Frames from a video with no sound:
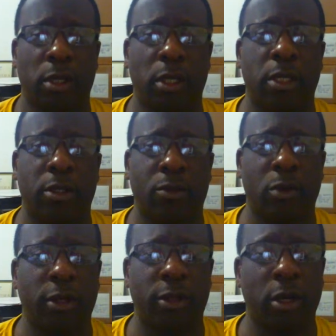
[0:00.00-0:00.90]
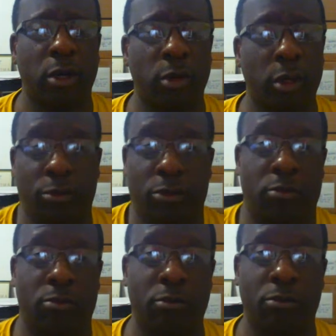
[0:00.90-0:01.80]
that right there. But
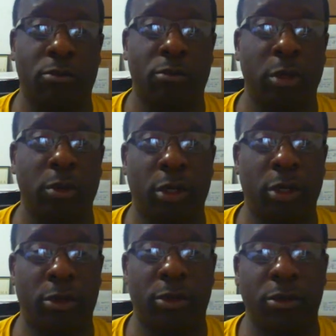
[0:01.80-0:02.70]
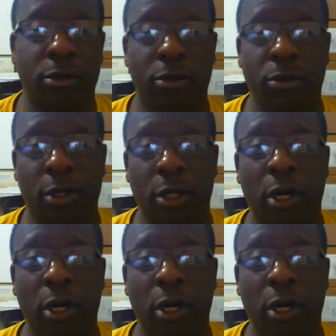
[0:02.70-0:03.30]
people can still get